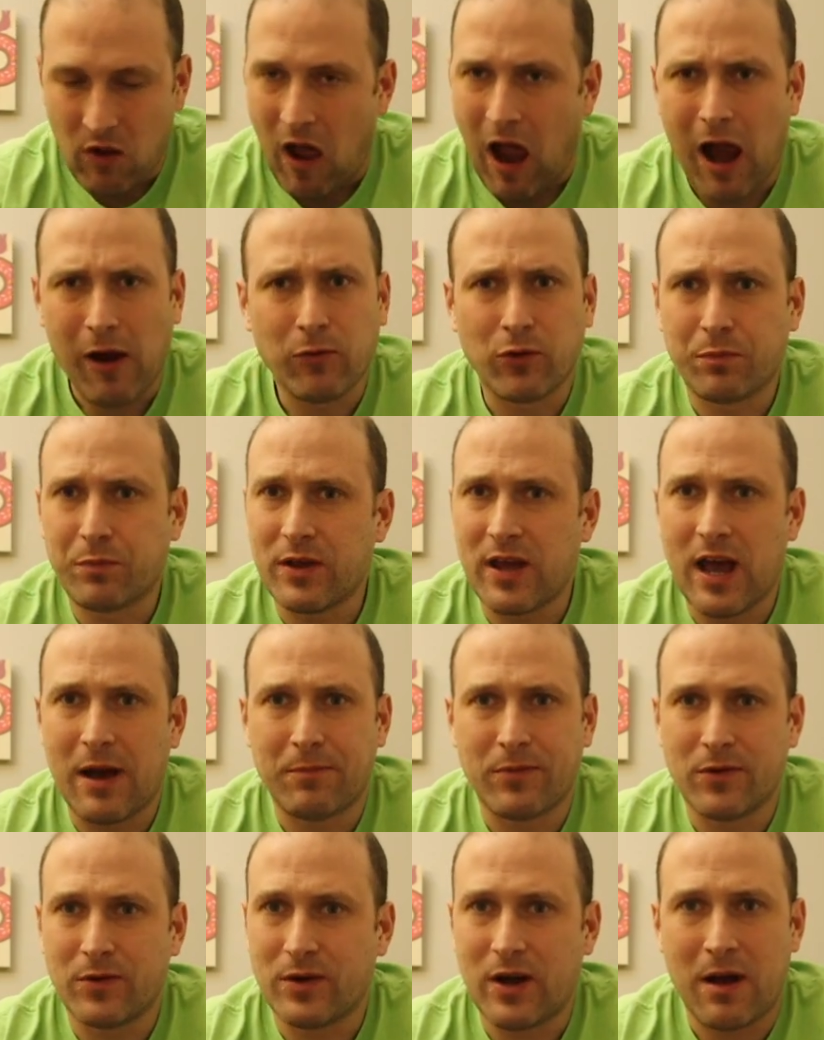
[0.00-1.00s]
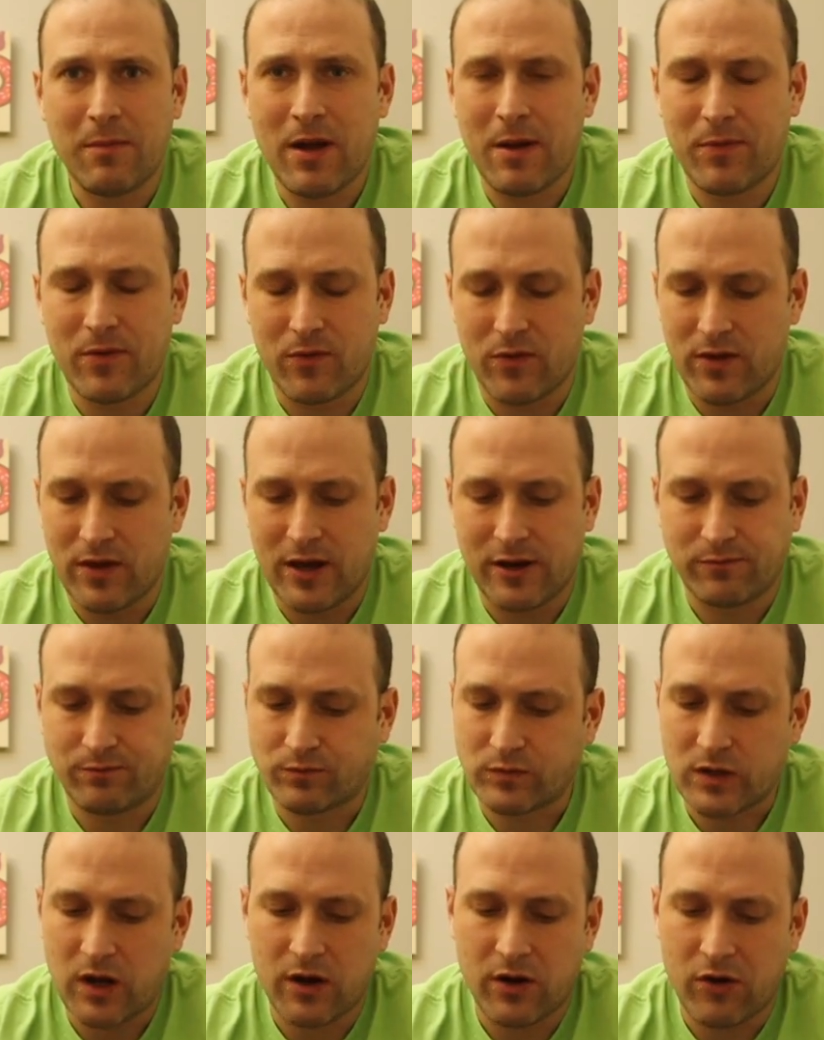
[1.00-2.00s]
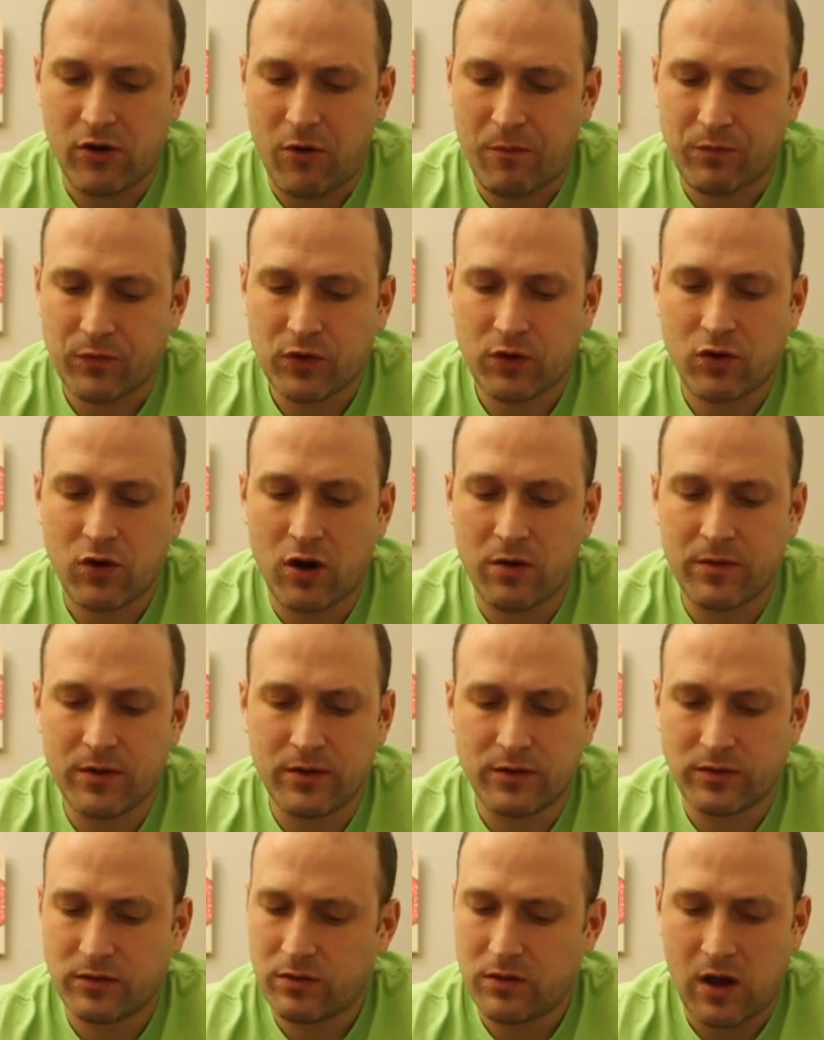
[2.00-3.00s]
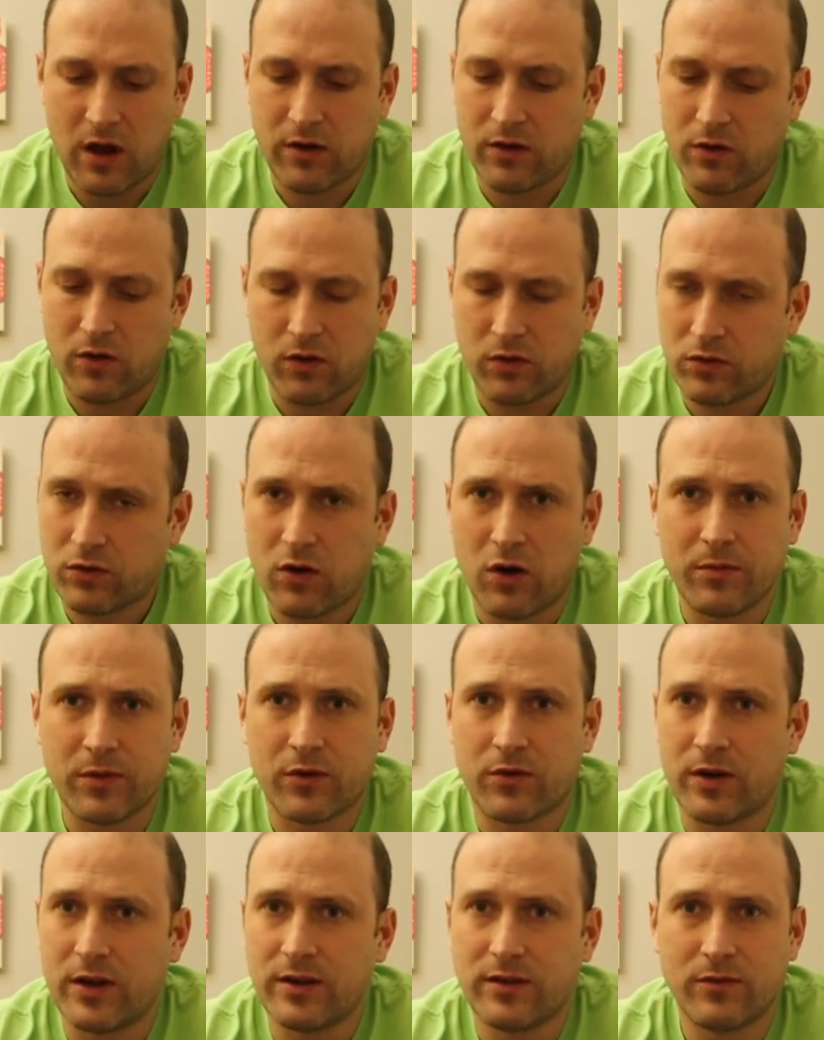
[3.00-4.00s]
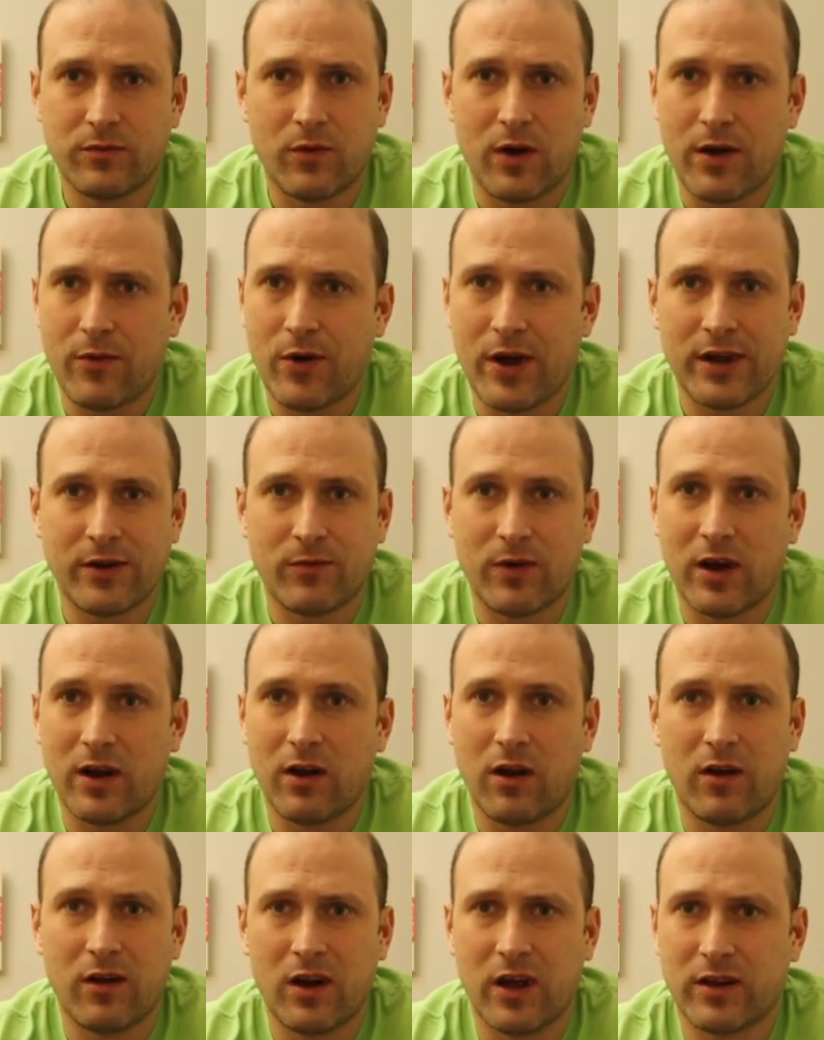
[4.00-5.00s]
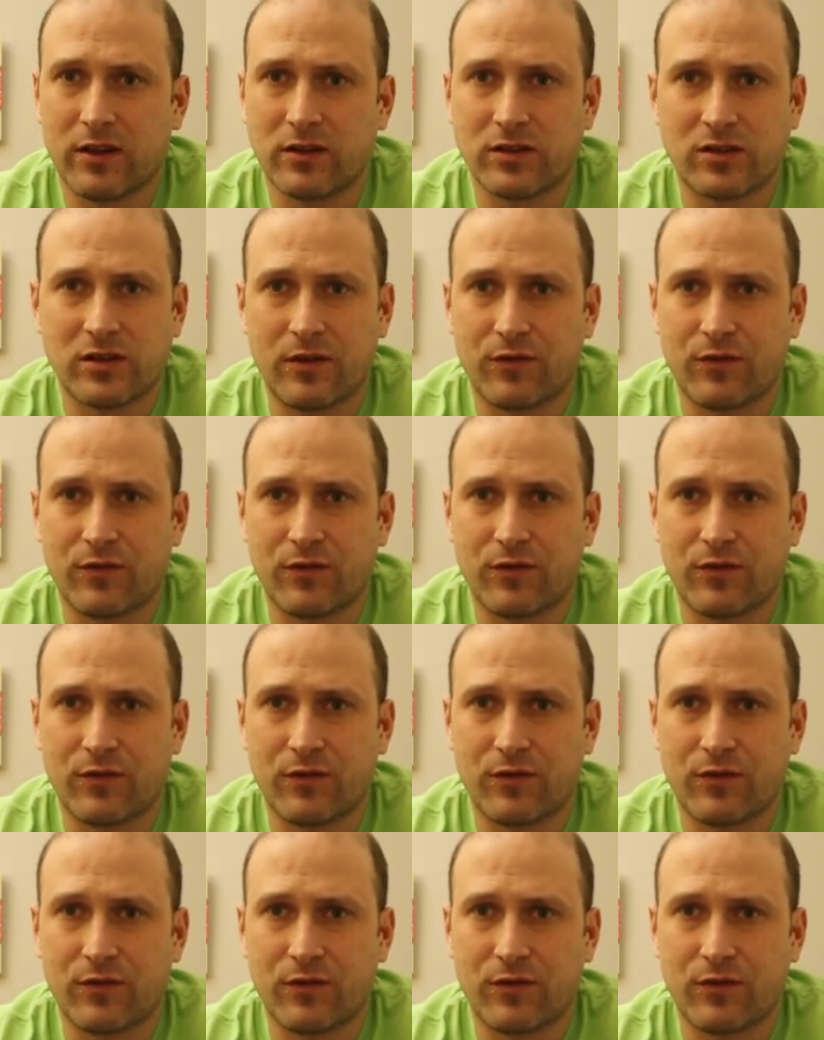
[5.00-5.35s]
I would be happy. I'm happy with that. I don't know. Don't call me. I don't know. Call me crazy. Why I like that